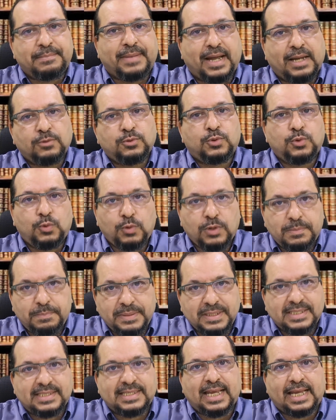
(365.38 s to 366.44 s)
amount will
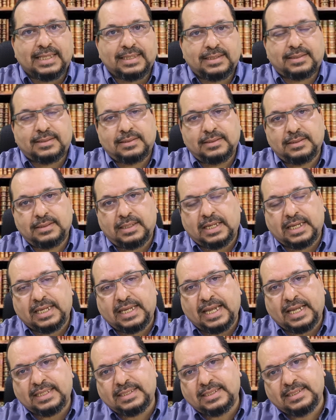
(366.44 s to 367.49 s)
be set
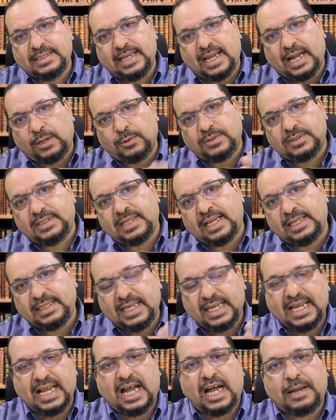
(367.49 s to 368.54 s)
against the
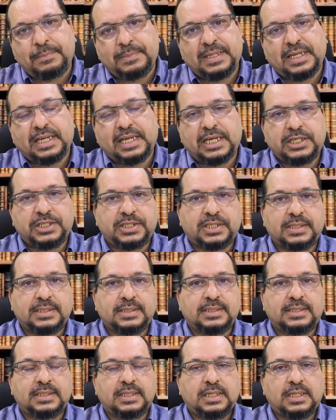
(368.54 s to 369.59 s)
outstanding
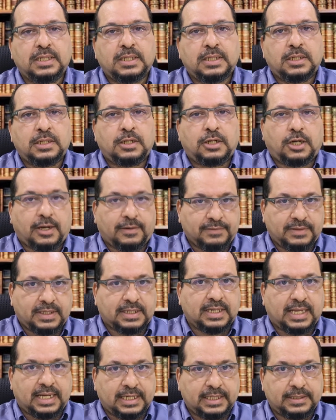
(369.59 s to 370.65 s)
obligations of the
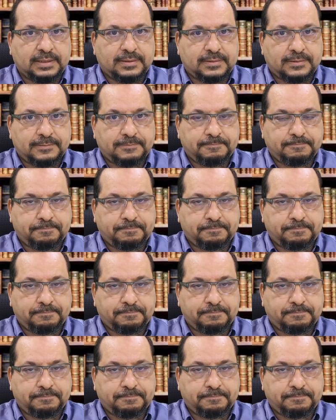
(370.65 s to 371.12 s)
client